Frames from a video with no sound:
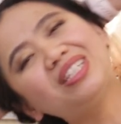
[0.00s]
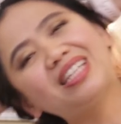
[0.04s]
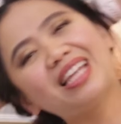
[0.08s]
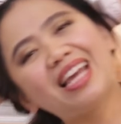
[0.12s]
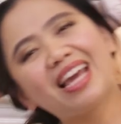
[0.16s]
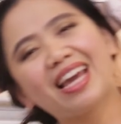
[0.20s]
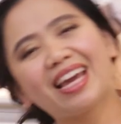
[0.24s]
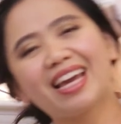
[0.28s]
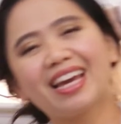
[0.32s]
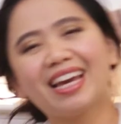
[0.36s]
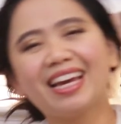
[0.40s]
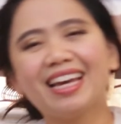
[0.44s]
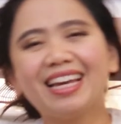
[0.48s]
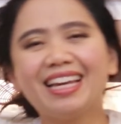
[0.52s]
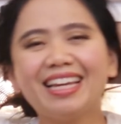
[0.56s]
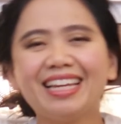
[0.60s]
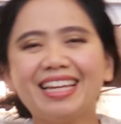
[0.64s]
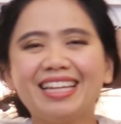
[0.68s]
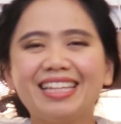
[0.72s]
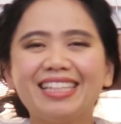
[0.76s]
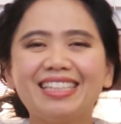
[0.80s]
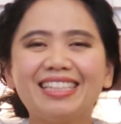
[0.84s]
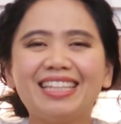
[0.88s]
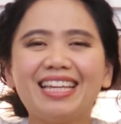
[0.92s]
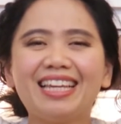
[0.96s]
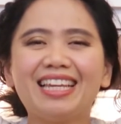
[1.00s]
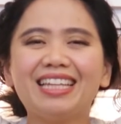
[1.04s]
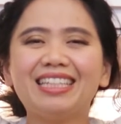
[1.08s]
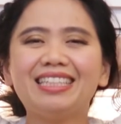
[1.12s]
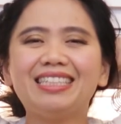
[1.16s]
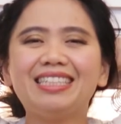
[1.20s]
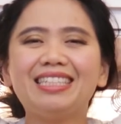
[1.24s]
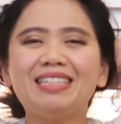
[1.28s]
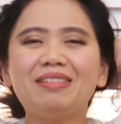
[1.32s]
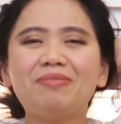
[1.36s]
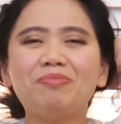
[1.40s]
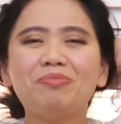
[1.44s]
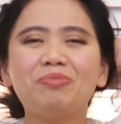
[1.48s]
neck. Take a
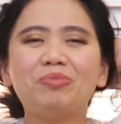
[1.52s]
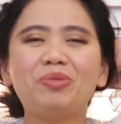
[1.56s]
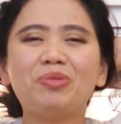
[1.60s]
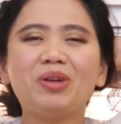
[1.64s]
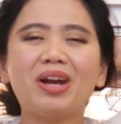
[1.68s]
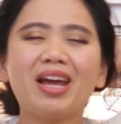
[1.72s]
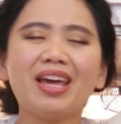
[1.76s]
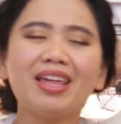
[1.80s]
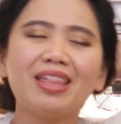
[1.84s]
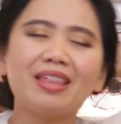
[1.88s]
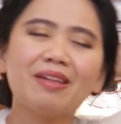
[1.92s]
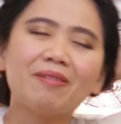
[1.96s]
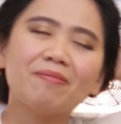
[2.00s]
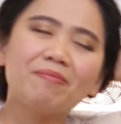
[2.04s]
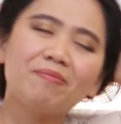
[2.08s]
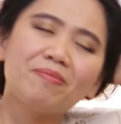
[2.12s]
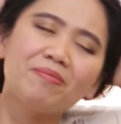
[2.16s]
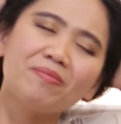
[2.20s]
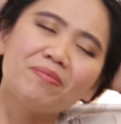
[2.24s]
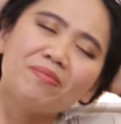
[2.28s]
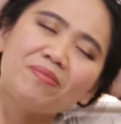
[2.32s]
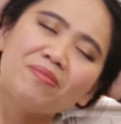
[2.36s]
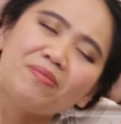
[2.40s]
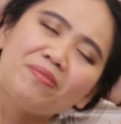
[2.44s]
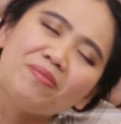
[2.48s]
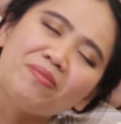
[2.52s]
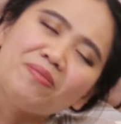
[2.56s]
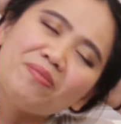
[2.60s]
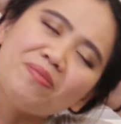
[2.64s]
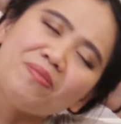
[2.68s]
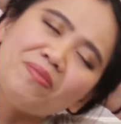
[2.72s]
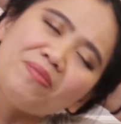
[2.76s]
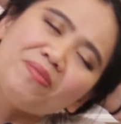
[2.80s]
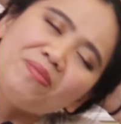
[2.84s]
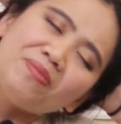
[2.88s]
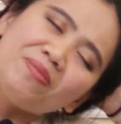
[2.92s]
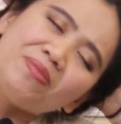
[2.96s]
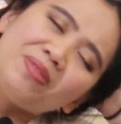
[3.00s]
deep breath
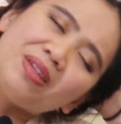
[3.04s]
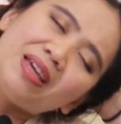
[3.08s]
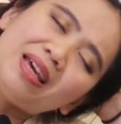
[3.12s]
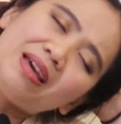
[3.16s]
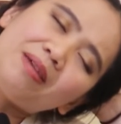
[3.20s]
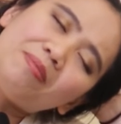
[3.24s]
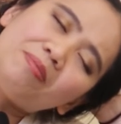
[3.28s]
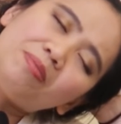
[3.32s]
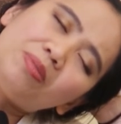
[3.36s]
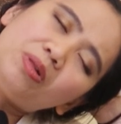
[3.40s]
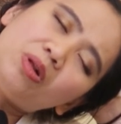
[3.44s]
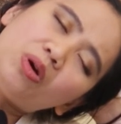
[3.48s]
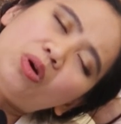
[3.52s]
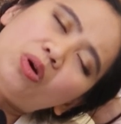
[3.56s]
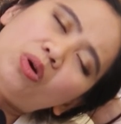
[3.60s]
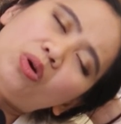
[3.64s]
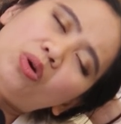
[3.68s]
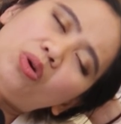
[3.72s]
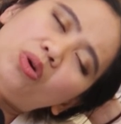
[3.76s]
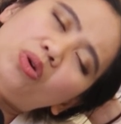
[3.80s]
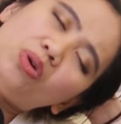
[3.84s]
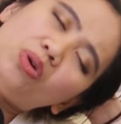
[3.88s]
and blow.